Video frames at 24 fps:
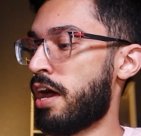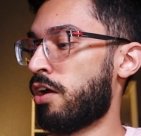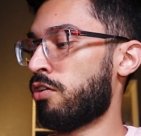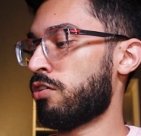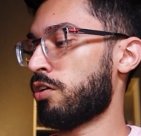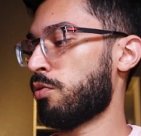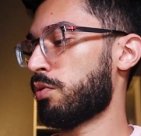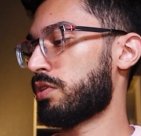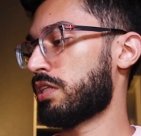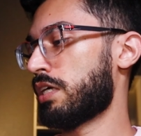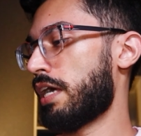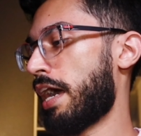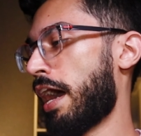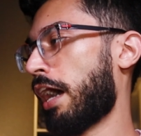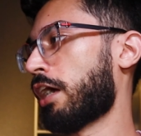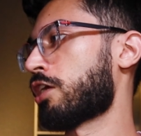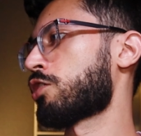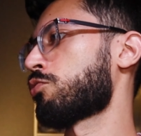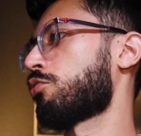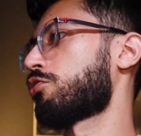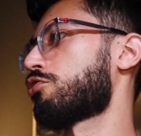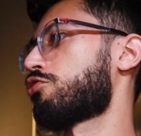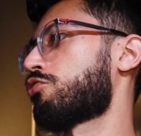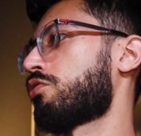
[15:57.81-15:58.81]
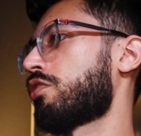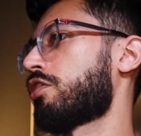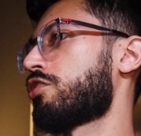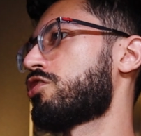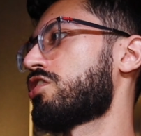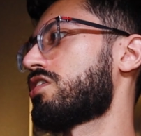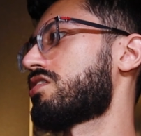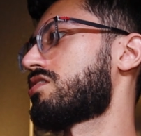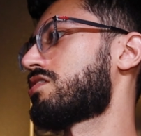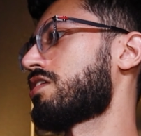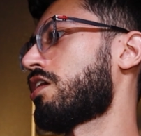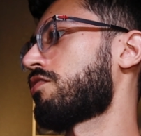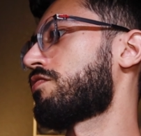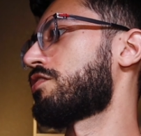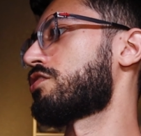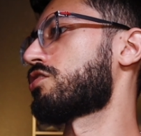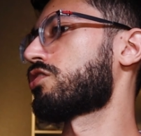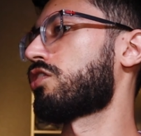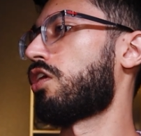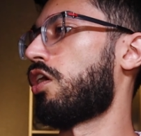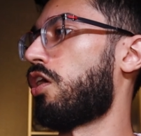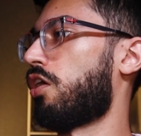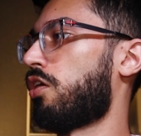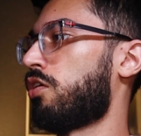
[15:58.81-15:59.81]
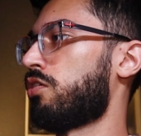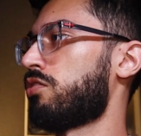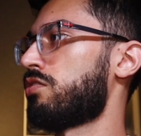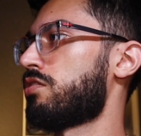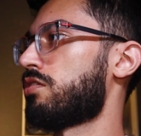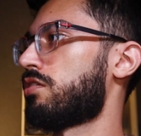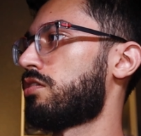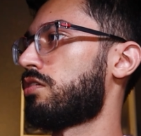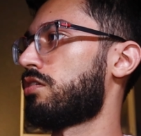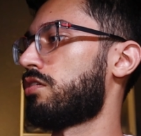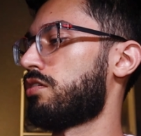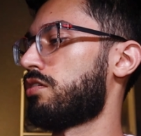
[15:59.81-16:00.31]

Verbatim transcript: I don't know what the actual trilogy itself is called.